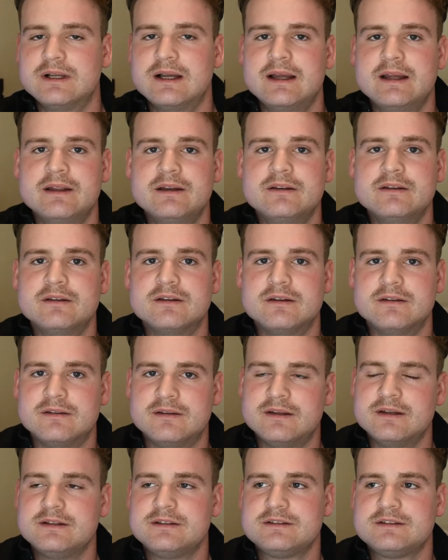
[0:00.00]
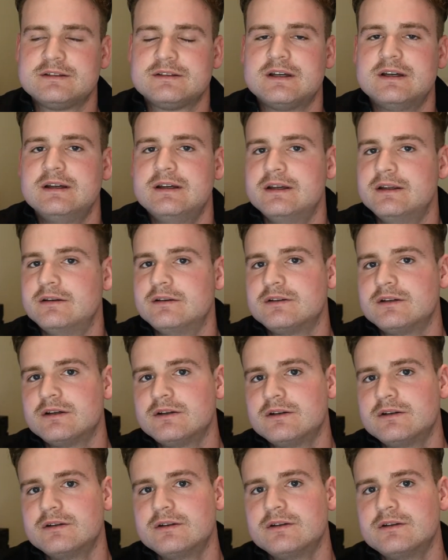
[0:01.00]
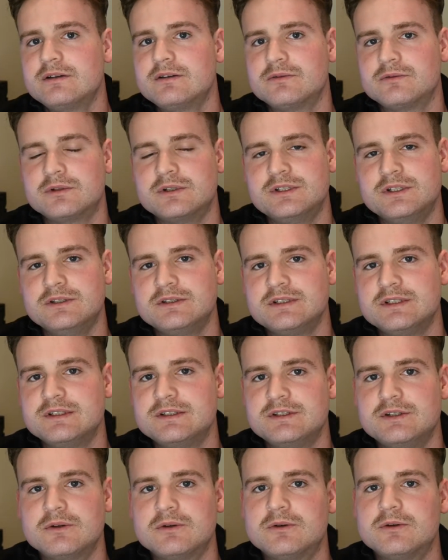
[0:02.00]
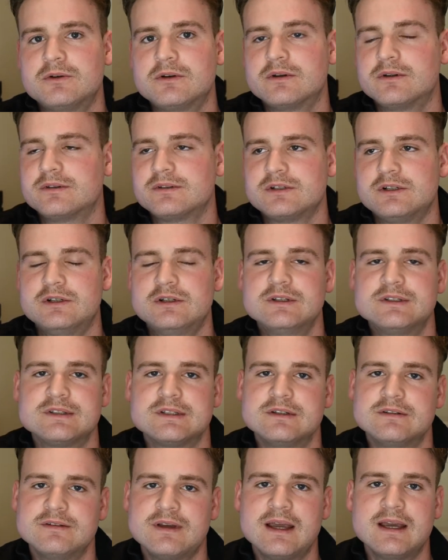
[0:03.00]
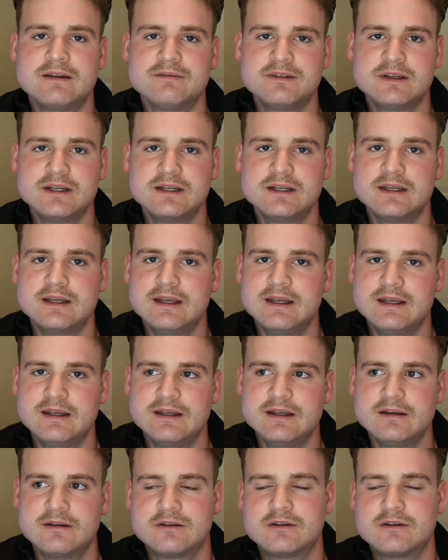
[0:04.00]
and this in turn reduces your chance of having a